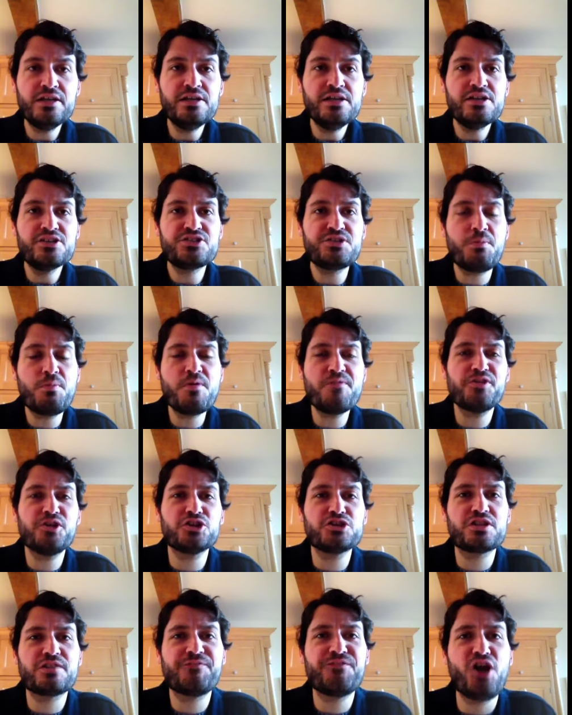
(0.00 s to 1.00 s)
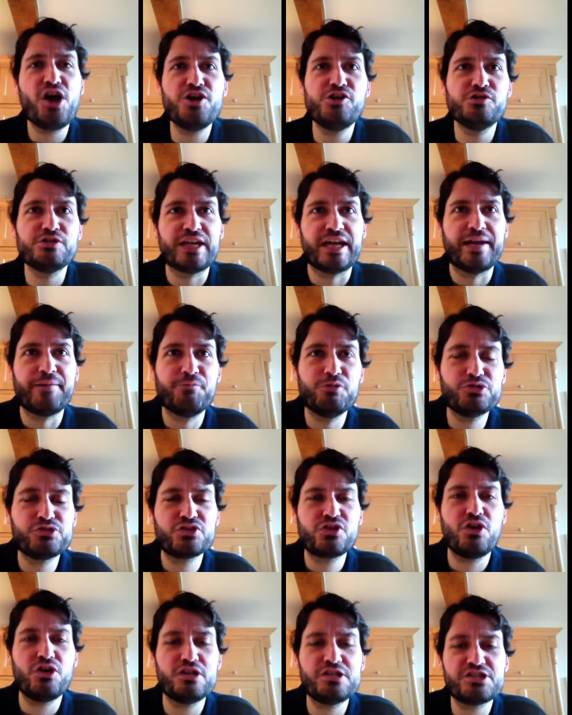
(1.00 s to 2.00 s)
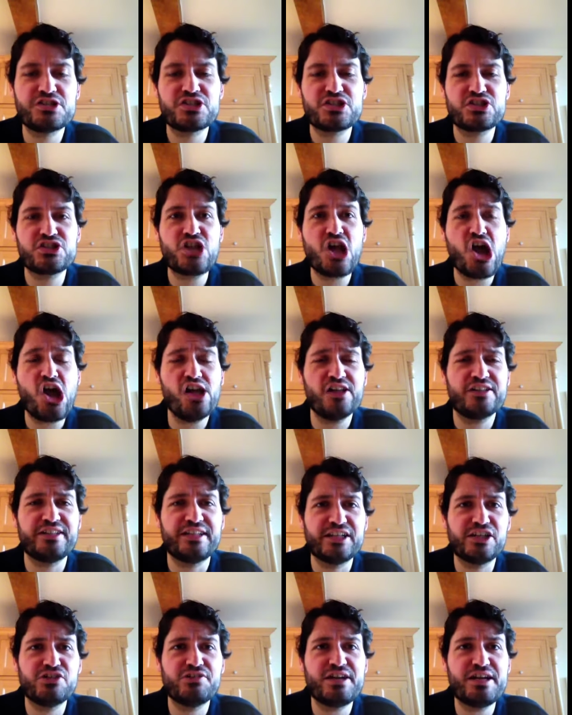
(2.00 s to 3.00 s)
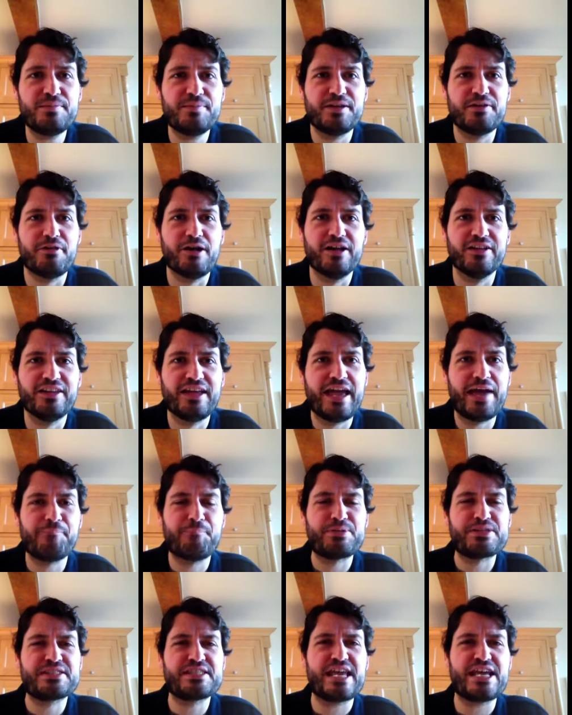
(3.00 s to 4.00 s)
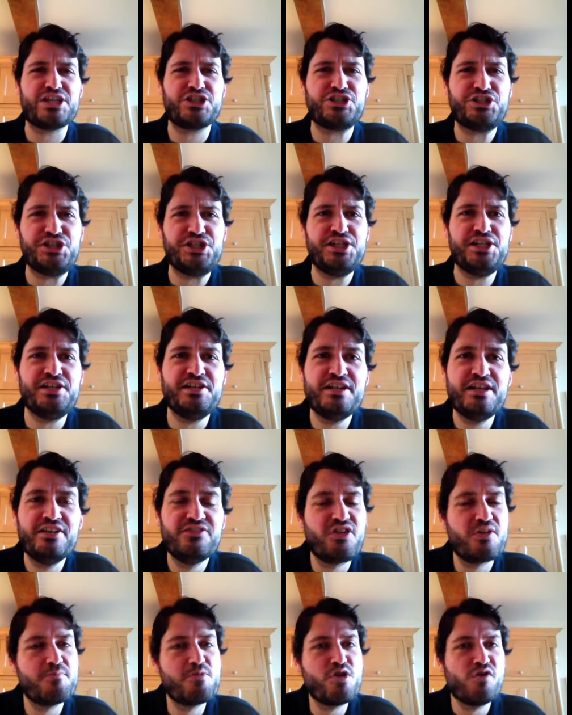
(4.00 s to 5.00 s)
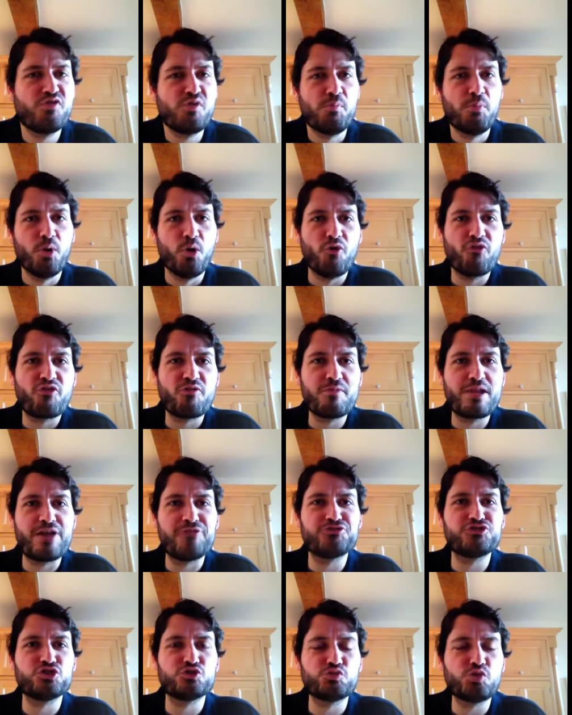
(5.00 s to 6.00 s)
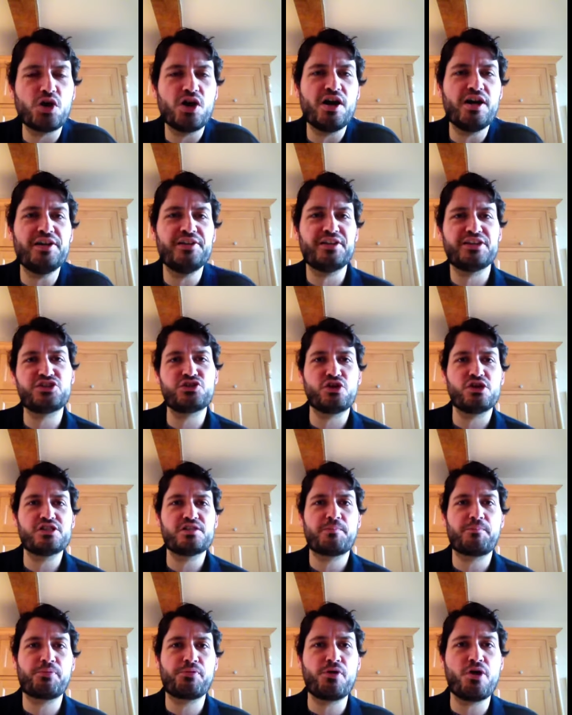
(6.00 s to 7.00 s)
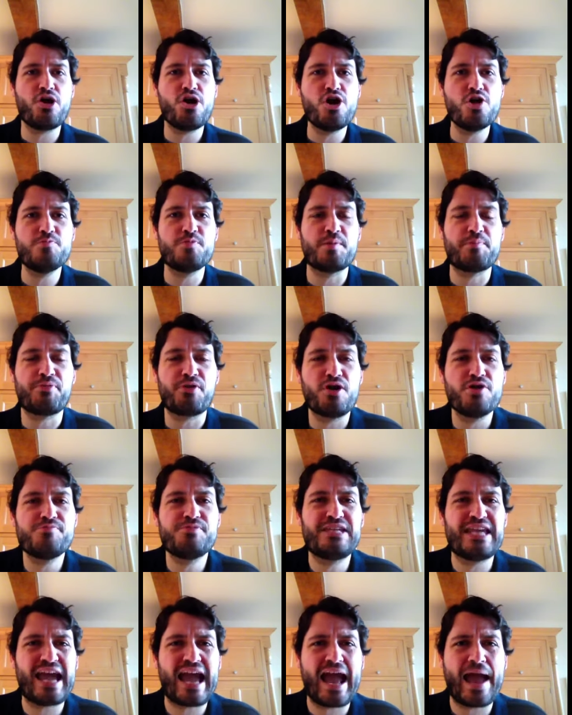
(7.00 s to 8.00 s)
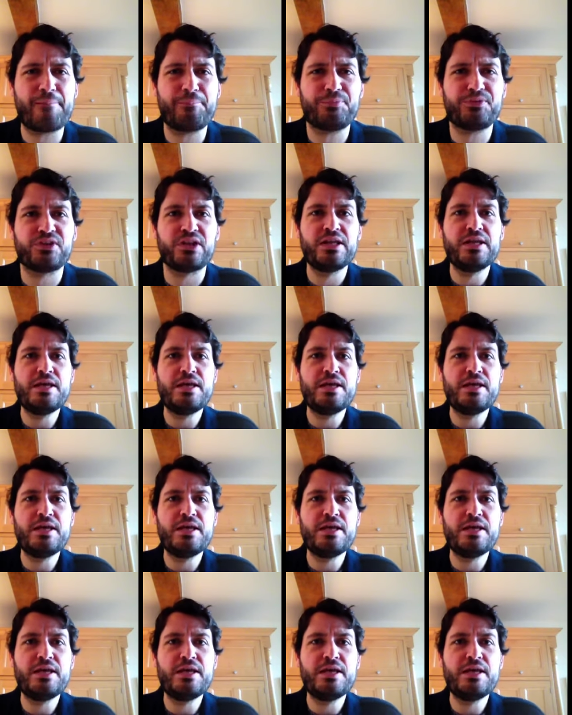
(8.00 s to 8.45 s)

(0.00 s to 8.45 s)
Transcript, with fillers: So moving on to the final game. Well, Scotland started incredibly well. They had possession, they moved the ball from left to right, they tried to probe, they probed gaps,